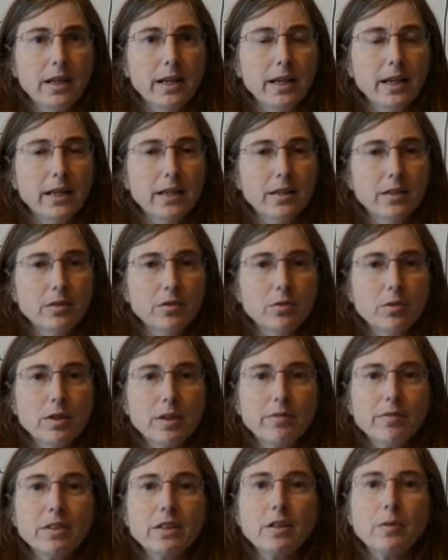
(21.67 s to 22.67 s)
and you're
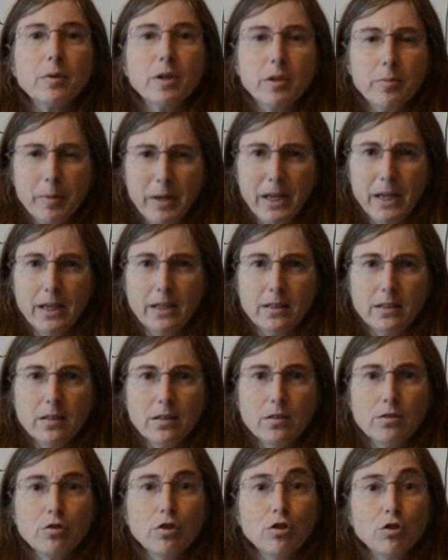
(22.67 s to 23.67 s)
giving them a command
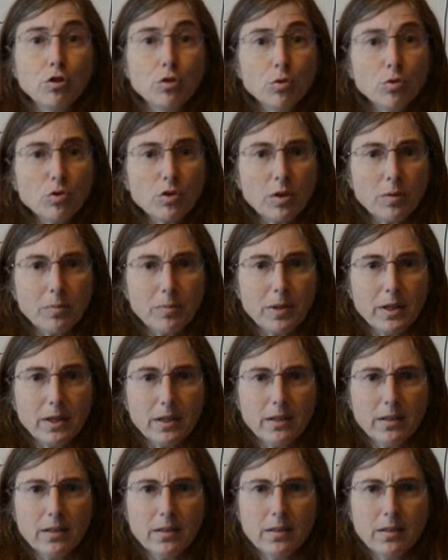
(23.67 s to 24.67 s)
to do
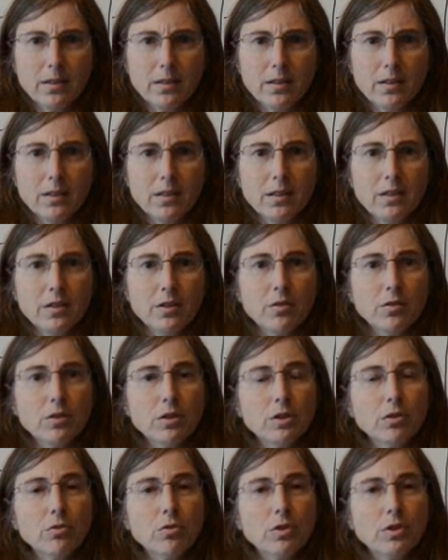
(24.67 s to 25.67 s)
something, you're
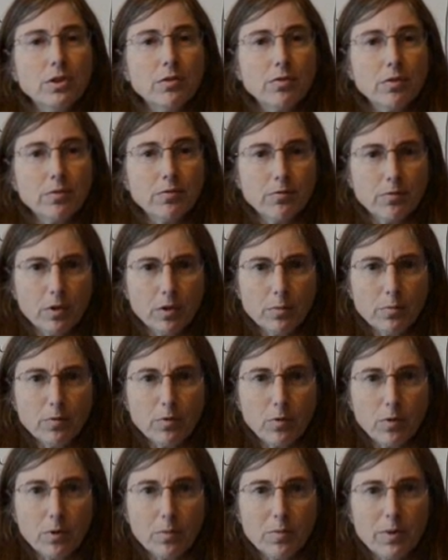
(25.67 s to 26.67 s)
going to use a different verb
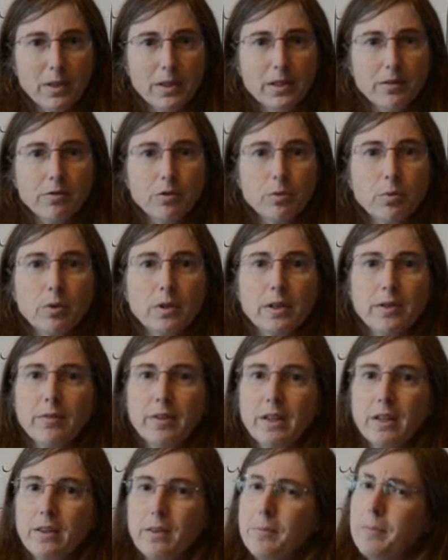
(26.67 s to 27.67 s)
form than if you were
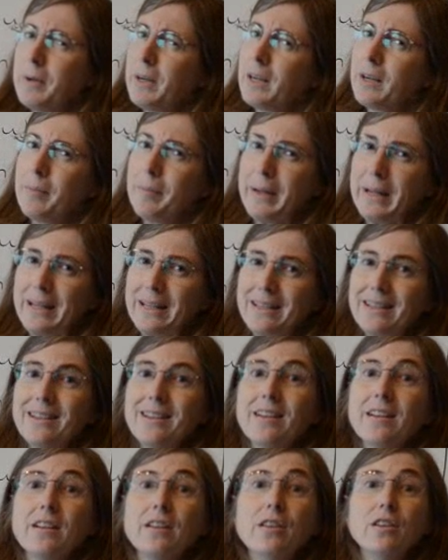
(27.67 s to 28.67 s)
giving them a command
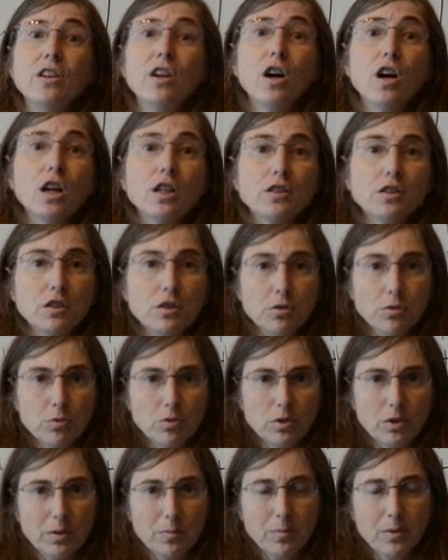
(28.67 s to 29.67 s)
not to do
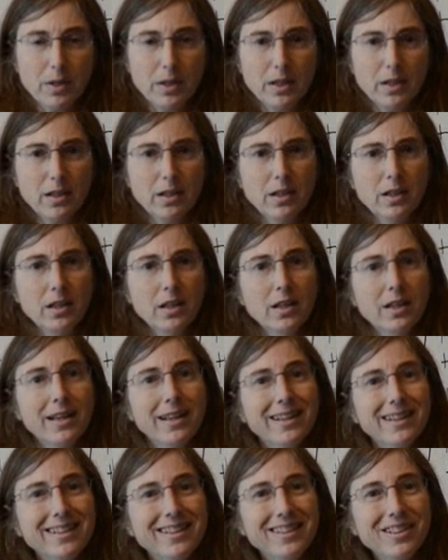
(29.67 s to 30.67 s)
something.
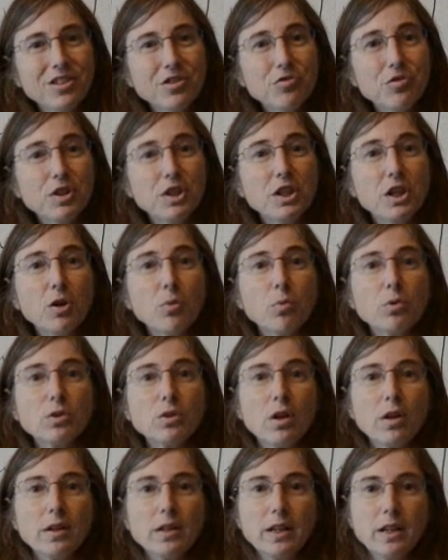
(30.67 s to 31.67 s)
And in this video, we're
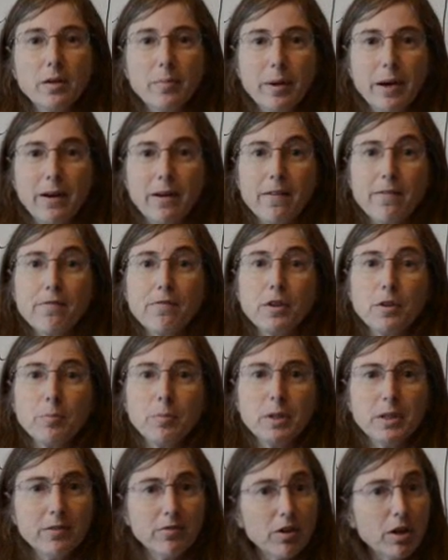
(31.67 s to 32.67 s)
talking about
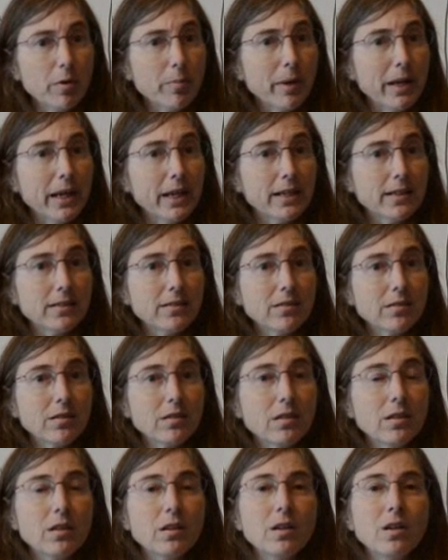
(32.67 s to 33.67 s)
affirmative commands,
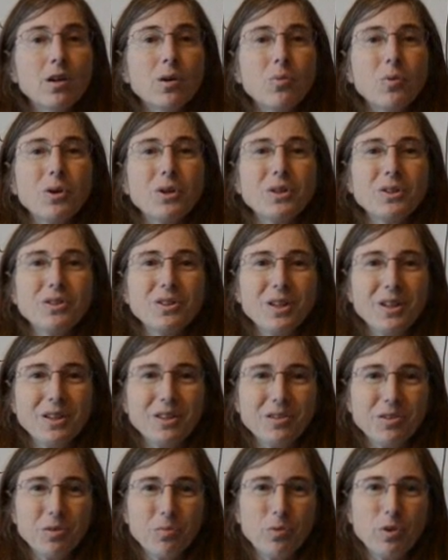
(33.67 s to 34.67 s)
where you're
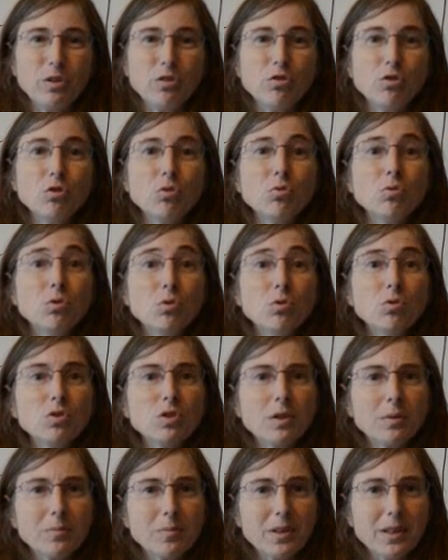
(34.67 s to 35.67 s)
telling someone to do
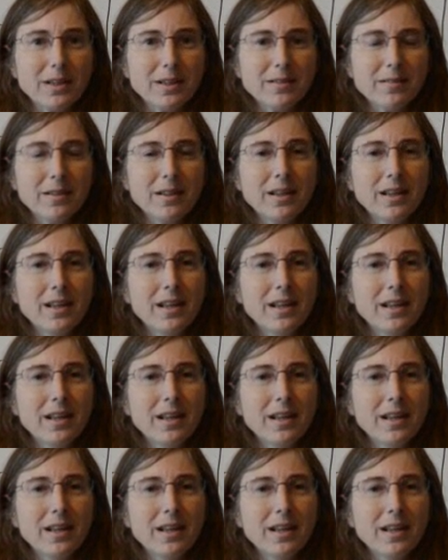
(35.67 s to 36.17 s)
something,